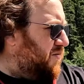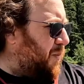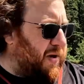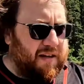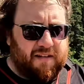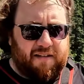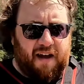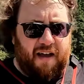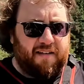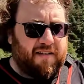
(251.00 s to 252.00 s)
repeat this
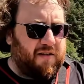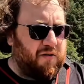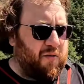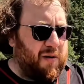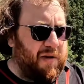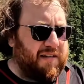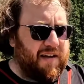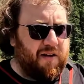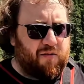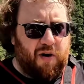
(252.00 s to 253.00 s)
test, go 20
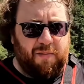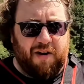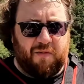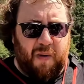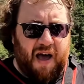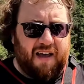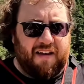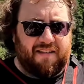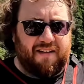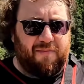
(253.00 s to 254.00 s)
minutes out, 20 minutes
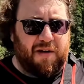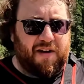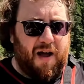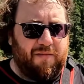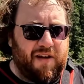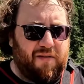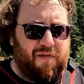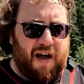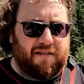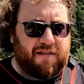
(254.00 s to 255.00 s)
back, and see if my time is any
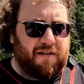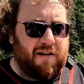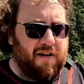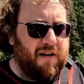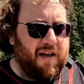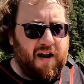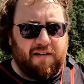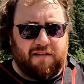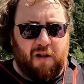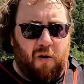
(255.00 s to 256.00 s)
faster,
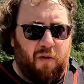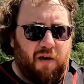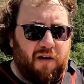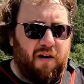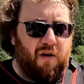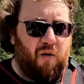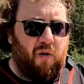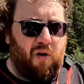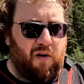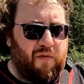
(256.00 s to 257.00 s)
any slower,
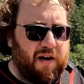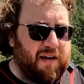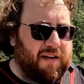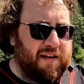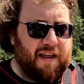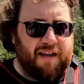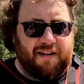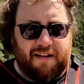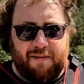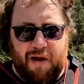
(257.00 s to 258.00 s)
or if I could
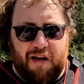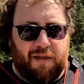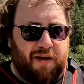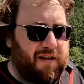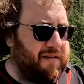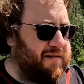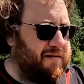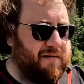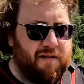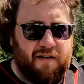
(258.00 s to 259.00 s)
glean anything.
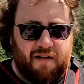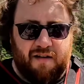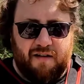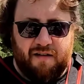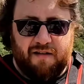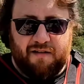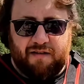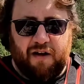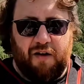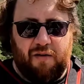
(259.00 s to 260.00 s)

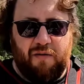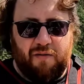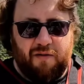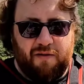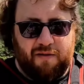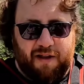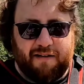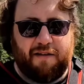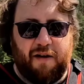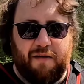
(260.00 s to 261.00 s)
So,
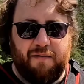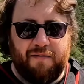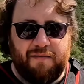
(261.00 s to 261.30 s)
let's go.